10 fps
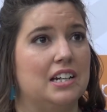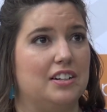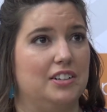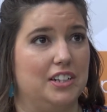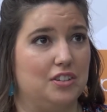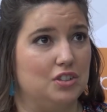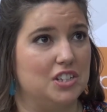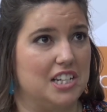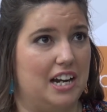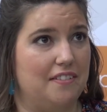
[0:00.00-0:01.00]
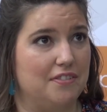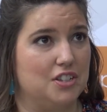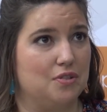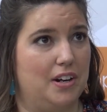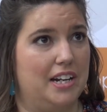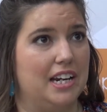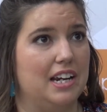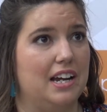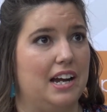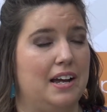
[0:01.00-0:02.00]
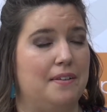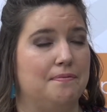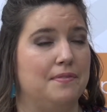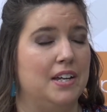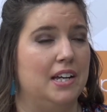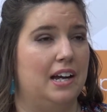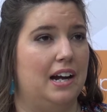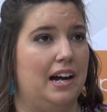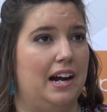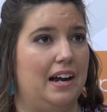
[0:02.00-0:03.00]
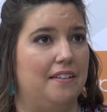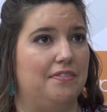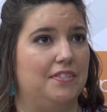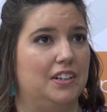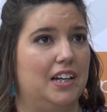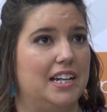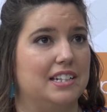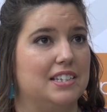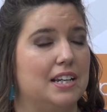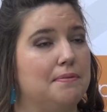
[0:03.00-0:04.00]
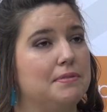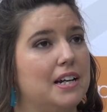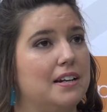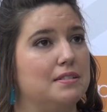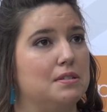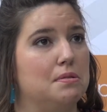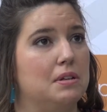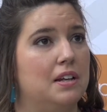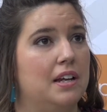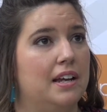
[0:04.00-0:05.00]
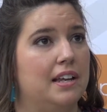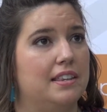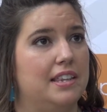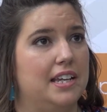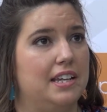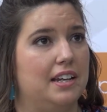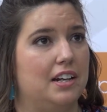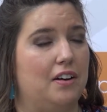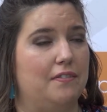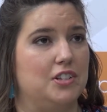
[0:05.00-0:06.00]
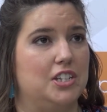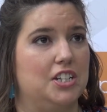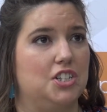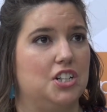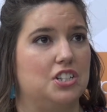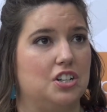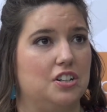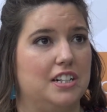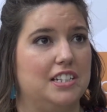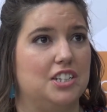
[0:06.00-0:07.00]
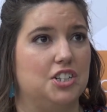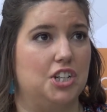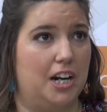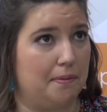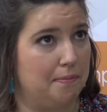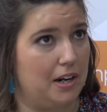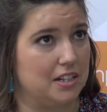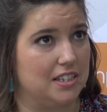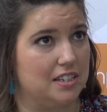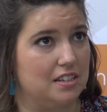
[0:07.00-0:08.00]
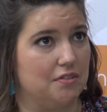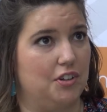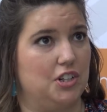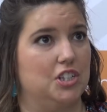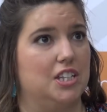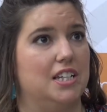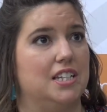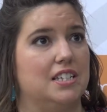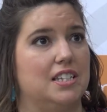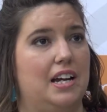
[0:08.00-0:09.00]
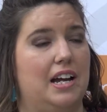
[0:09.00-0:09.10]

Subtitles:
clinical staff is ready. I feel like sometimes the conversations turn into check boxes versus